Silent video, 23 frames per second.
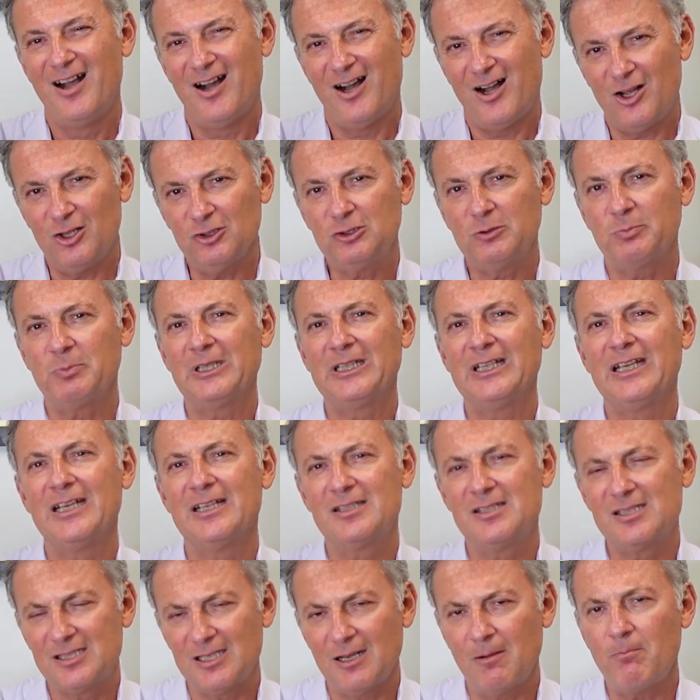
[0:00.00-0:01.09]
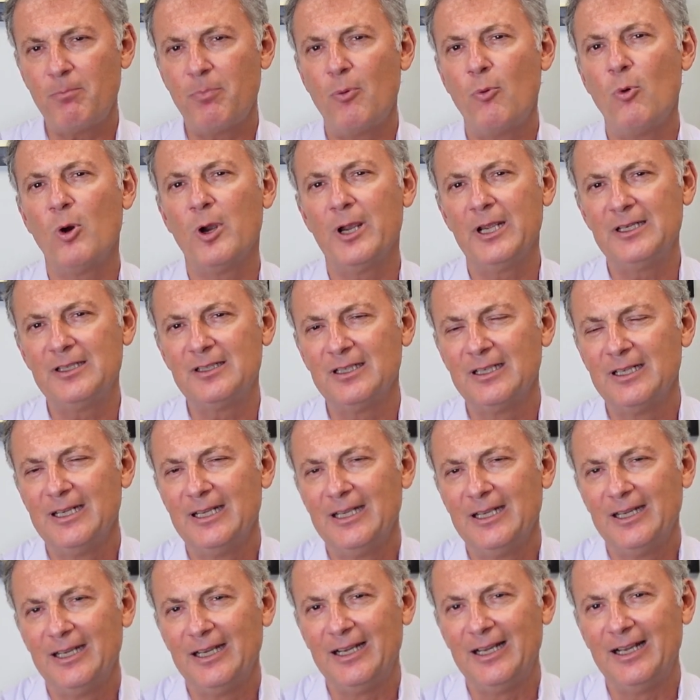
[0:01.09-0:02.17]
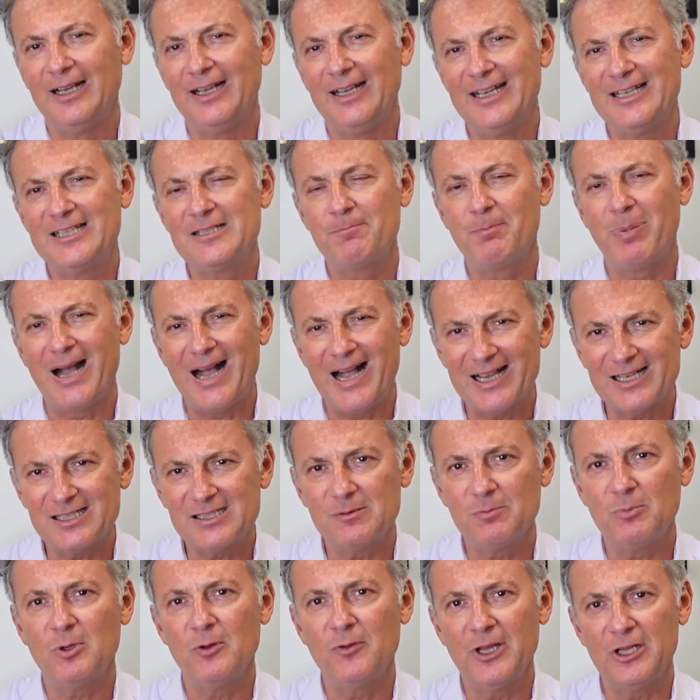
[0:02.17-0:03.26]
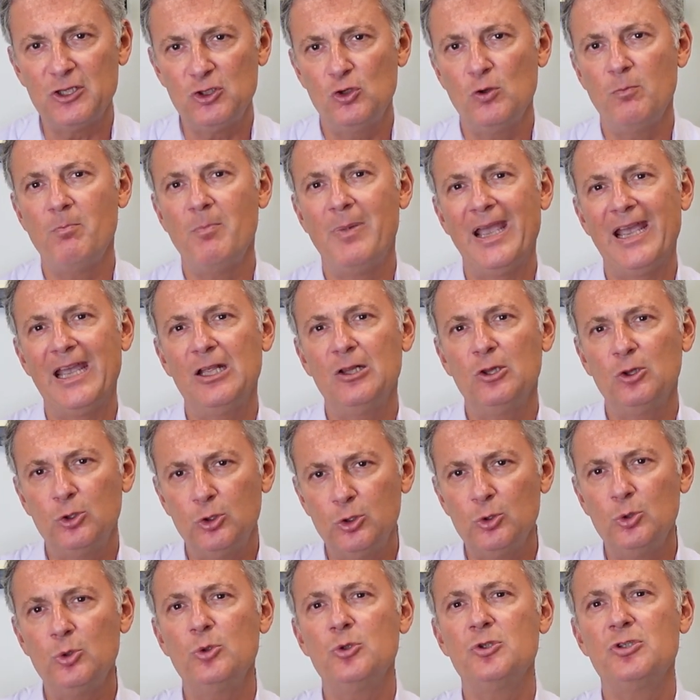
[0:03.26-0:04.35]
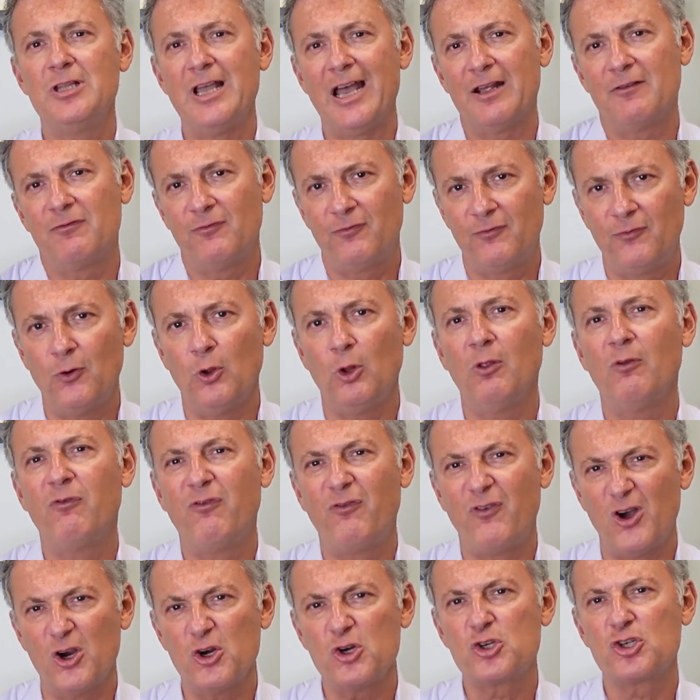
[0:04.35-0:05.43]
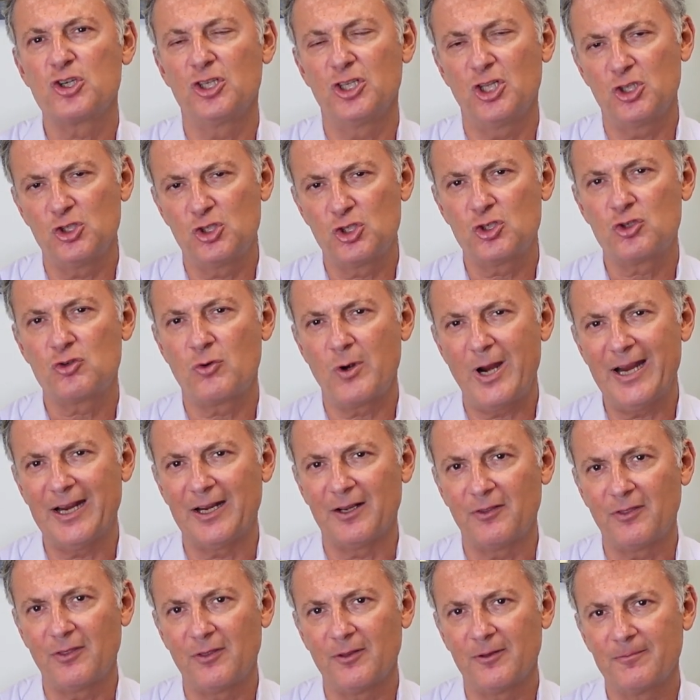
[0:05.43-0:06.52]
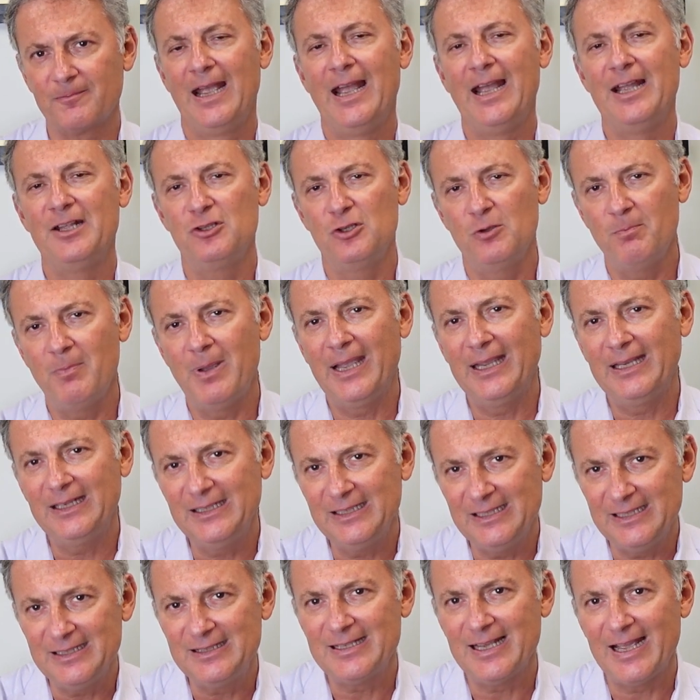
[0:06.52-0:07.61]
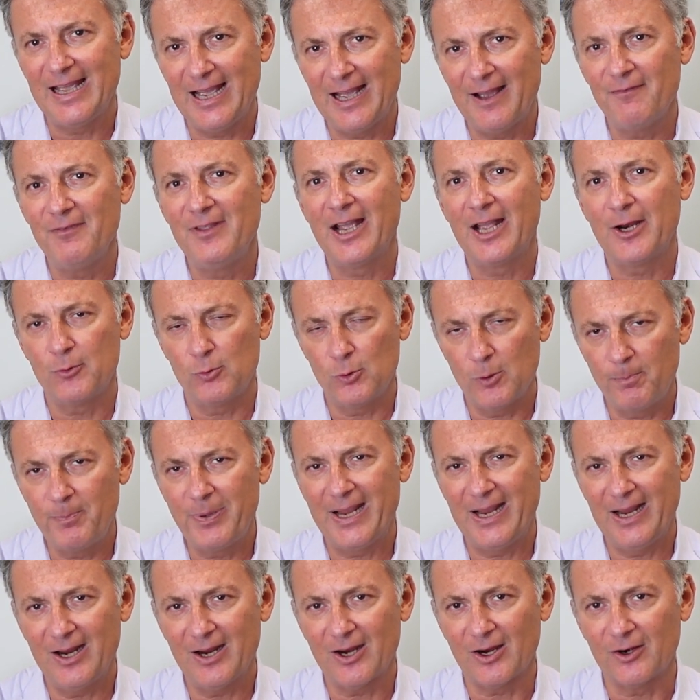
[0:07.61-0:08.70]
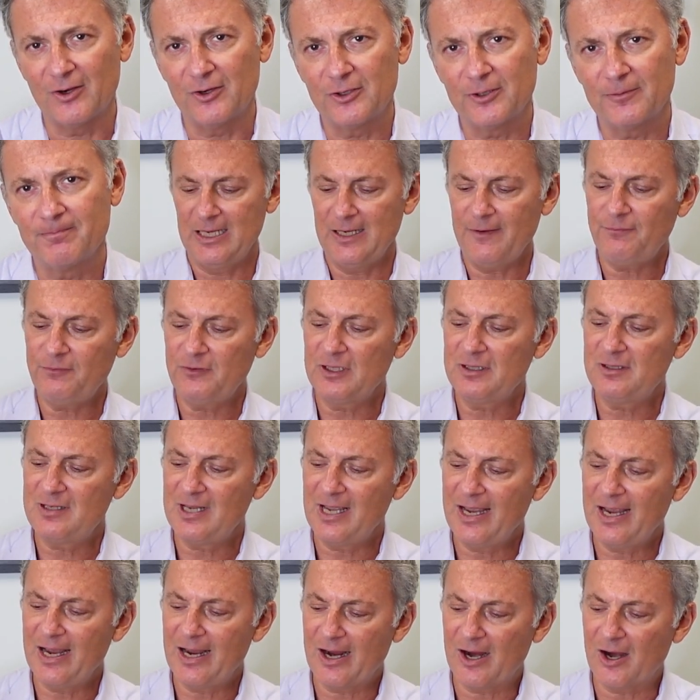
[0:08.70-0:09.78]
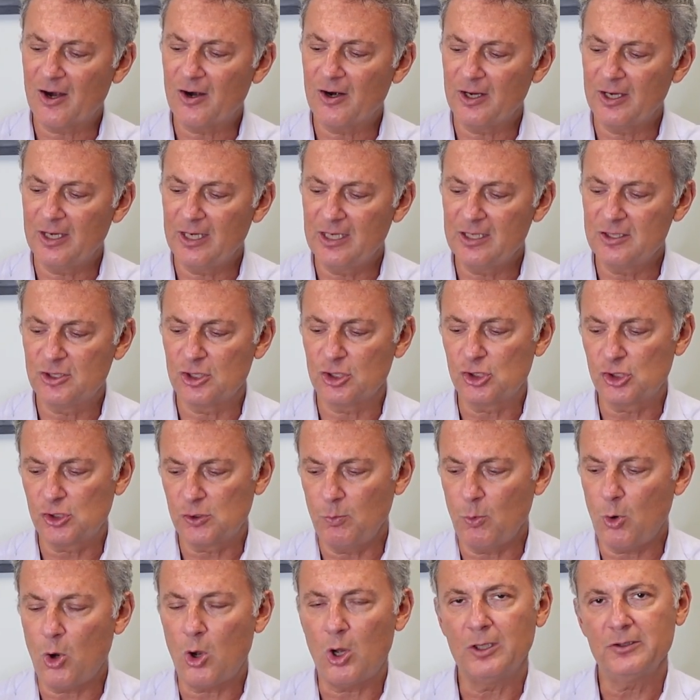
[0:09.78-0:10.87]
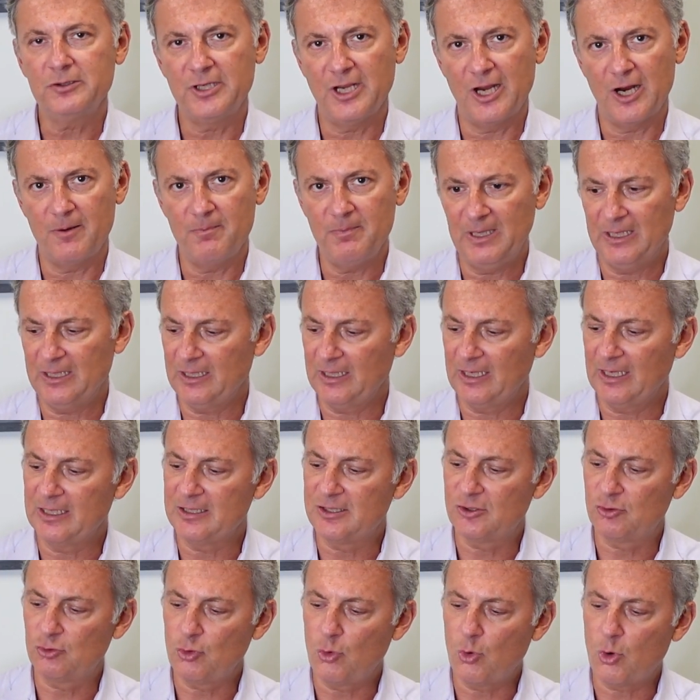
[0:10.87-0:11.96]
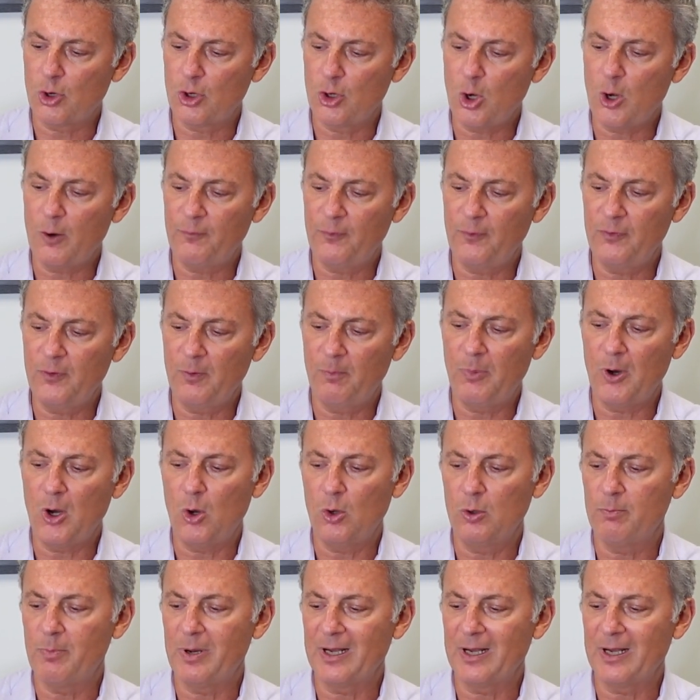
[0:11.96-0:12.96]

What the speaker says: ultimately at some point it's possible that you may lose that full function and strength, and you may need to have that repaired. If the tear is a small tear, meaning it's torn off of the bone